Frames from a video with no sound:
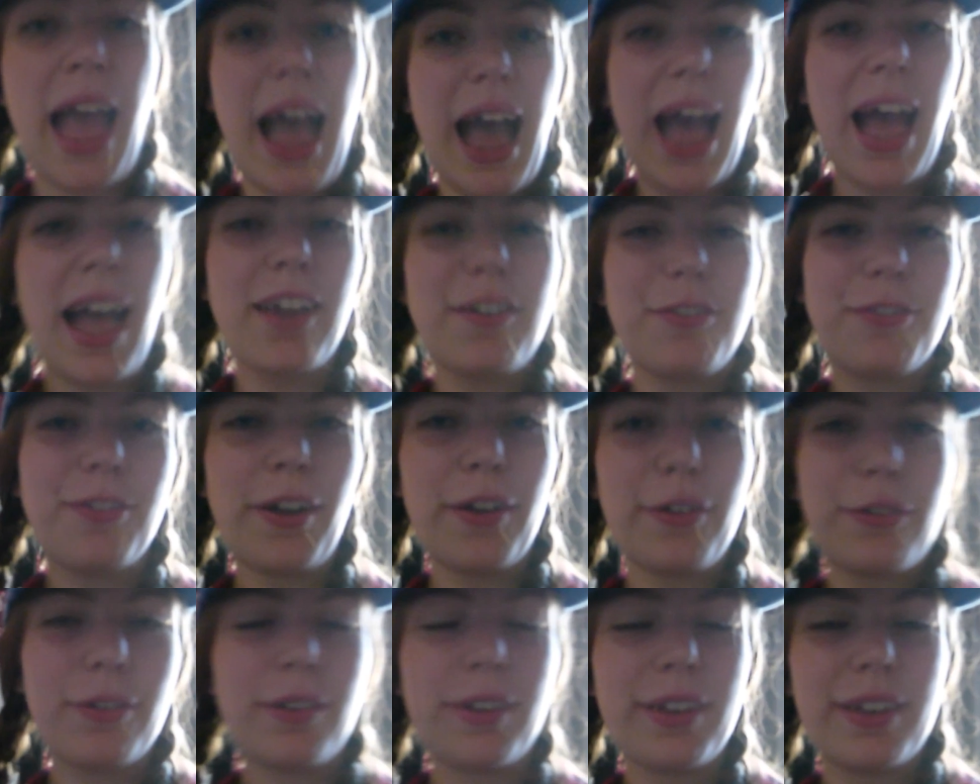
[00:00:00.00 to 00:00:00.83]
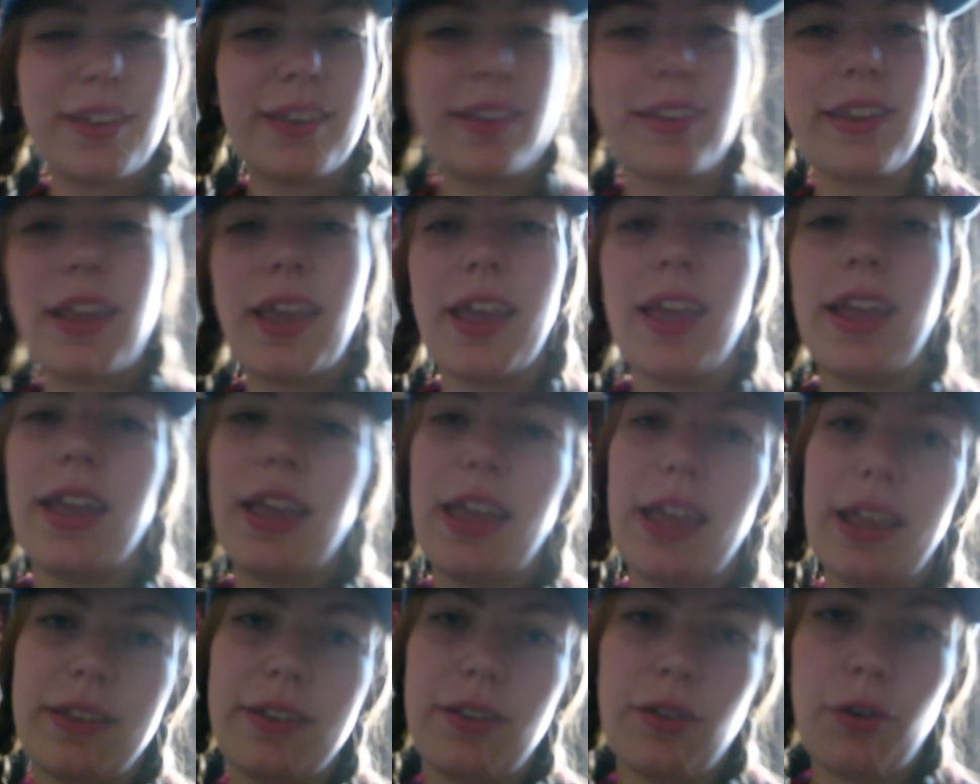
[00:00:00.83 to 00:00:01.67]
Hi folks,
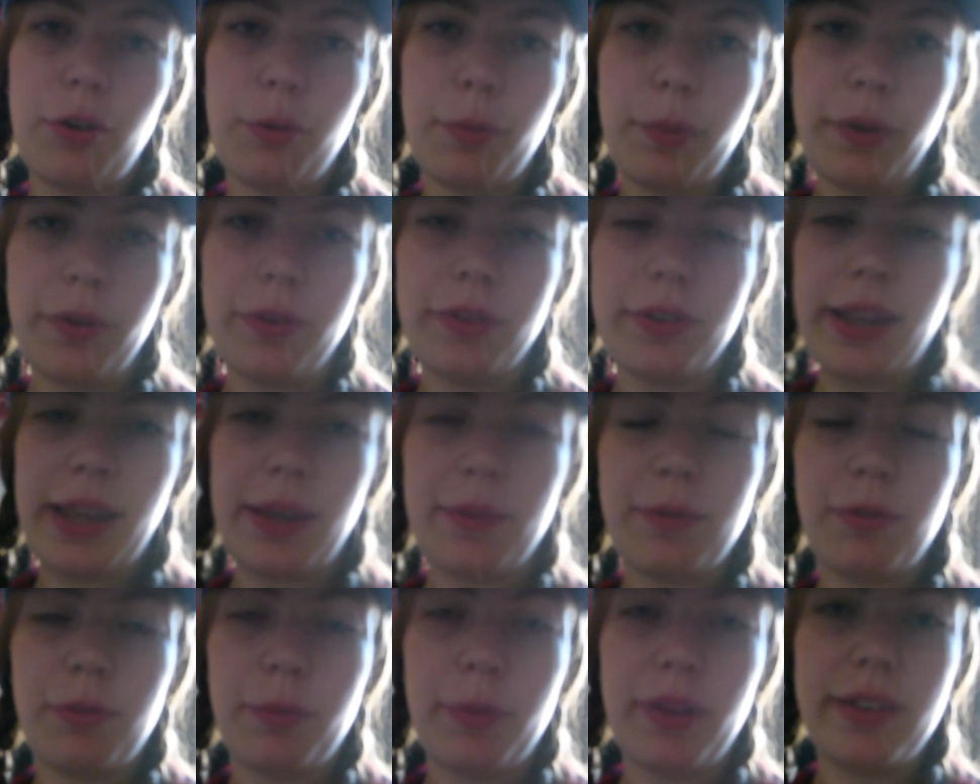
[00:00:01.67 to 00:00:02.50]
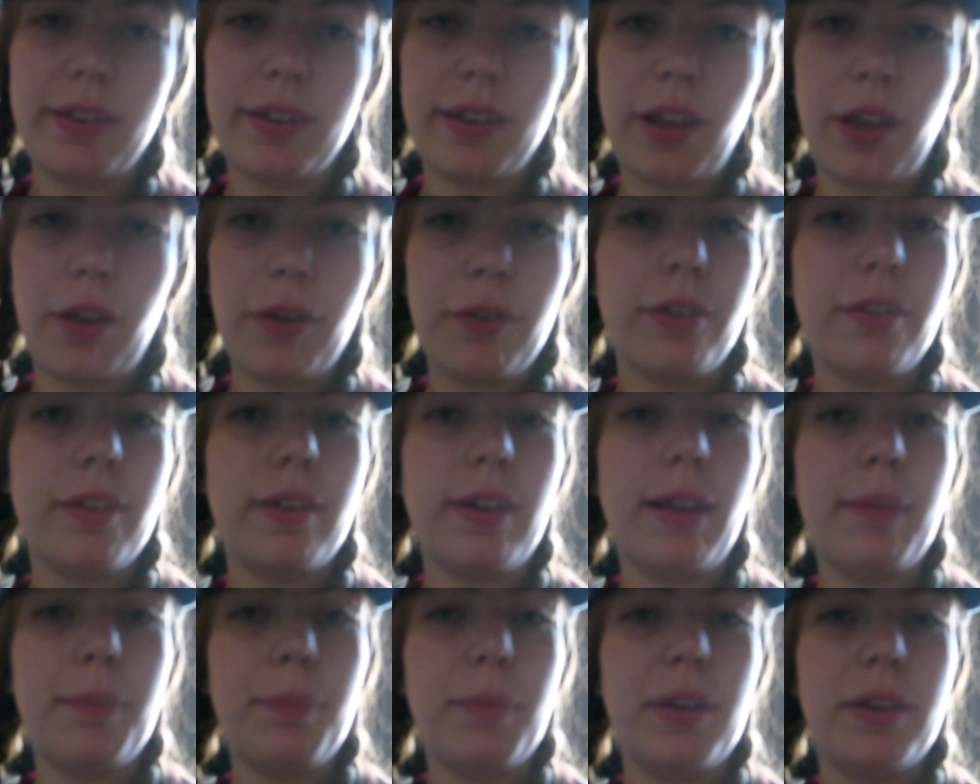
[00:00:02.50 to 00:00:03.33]
it's almost time for me to go, so
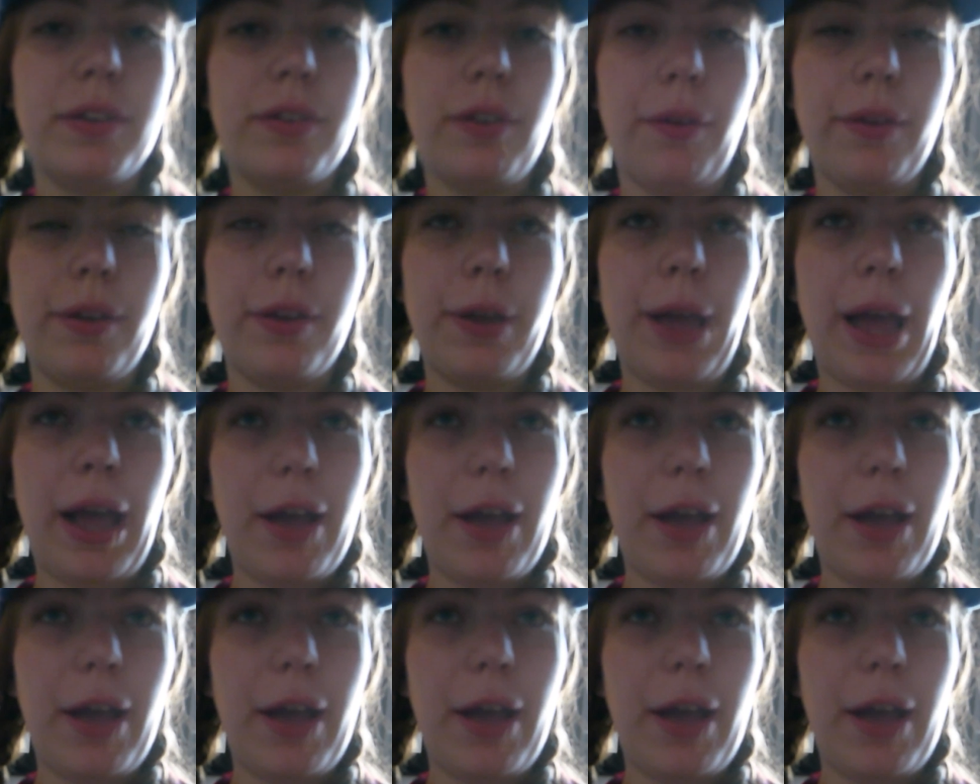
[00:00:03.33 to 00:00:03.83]
let me show you